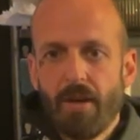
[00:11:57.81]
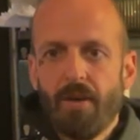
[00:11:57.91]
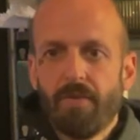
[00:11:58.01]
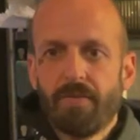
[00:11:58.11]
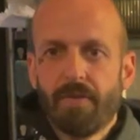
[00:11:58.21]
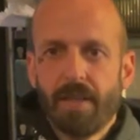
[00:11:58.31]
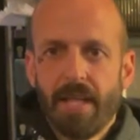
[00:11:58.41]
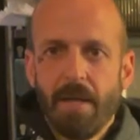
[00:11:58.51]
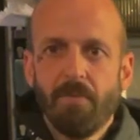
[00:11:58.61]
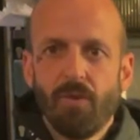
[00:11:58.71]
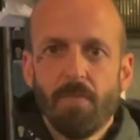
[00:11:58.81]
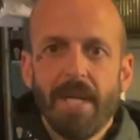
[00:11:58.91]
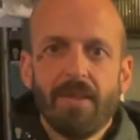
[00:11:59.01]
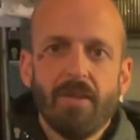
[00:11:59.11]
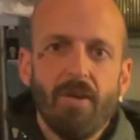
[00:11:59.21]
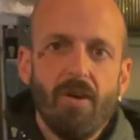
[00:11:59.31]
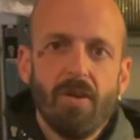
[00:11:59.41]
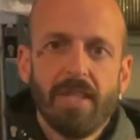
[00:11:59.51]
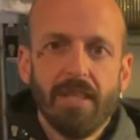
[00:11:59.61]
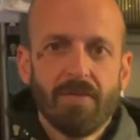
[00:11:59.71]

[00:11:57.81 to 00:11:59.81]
of him to meet all his